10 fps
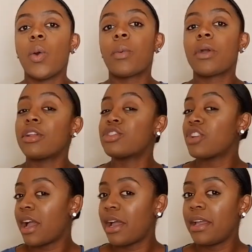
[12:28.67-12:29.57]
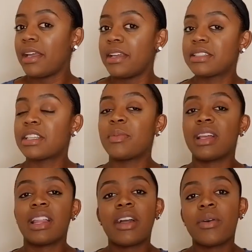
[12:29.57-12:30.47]
We're gonna try. It's gonna be
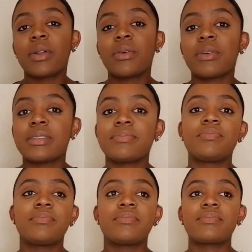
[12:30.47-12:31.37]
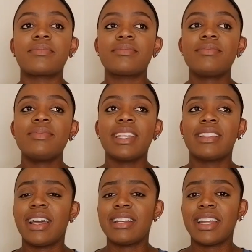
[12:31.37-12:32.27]
a lot going on
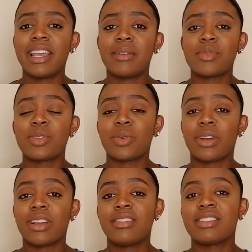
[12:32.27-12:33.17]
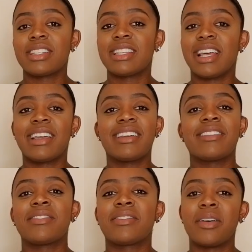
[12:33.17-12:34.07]
that day, I'm sure, just like
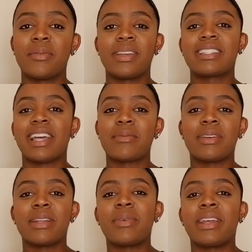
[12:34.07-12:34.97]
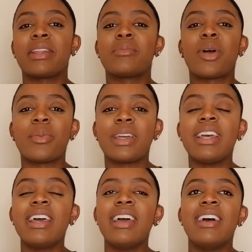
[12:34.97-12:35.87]
from excitement and being in the moment.
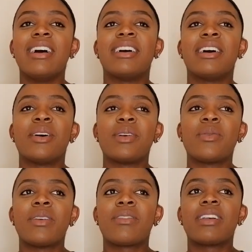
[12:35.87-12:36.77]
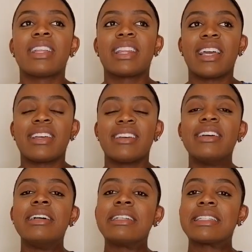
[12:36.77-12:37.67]
And we really like
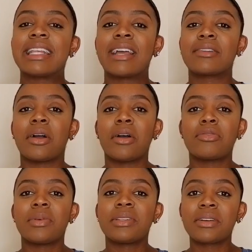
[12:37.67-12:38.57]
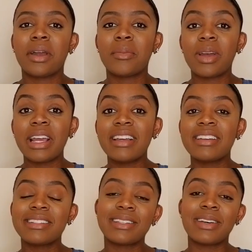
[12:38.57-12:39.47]
slacked off when we took our break,
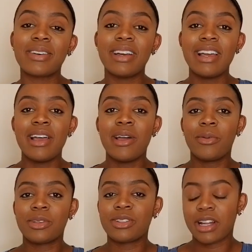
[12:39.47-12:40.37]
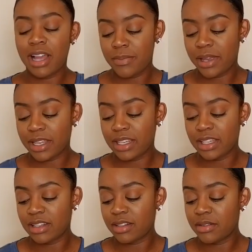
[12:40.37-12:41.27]
so we'll try to hop back
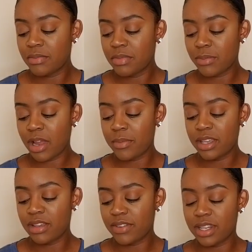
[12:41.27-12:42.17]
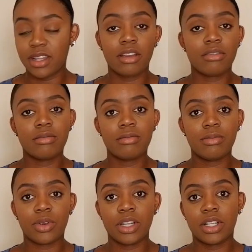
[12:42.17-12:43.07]
in and there might be a video
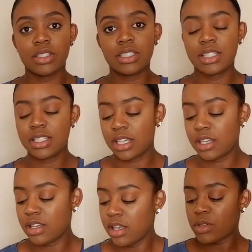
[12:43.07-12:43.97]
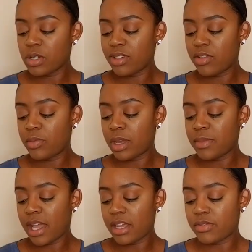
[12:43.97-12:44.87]
for y'all to see. What's your favorite
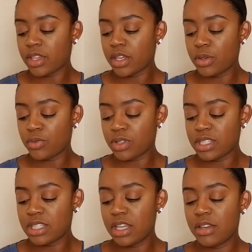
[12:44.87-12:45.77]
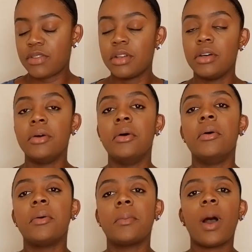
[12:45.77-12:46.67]
baby item that you've received?
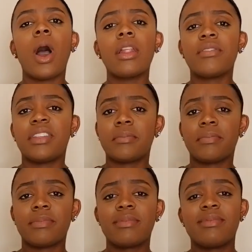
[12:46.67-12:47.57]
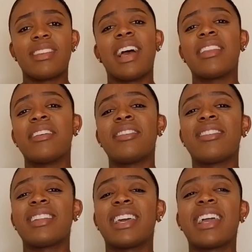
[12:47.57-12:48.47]
All of them. I love
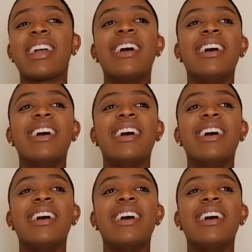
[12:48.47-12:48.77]
everything.